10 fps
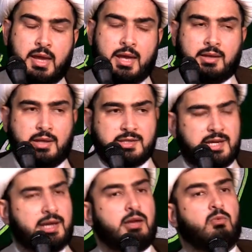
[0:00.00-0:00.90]
The
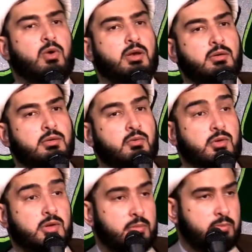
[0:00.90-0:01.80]
second one,
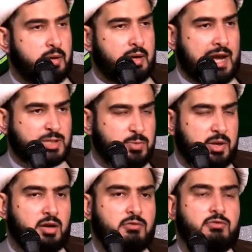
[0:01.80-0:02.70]
the
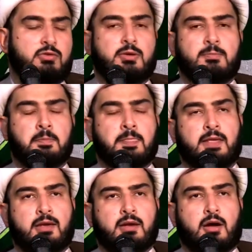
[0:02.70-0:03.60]
aspect of
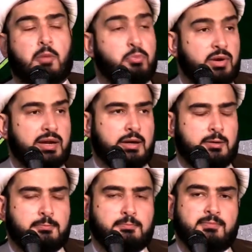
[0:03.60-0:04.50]
upbringing,
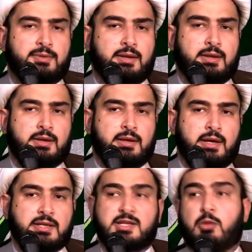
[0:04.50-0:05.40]

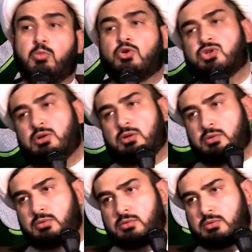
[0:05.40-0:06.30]
it's the emotional
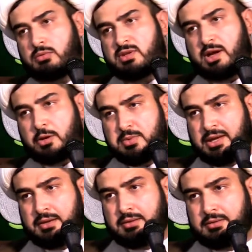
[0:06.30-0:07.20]
tarbiyah.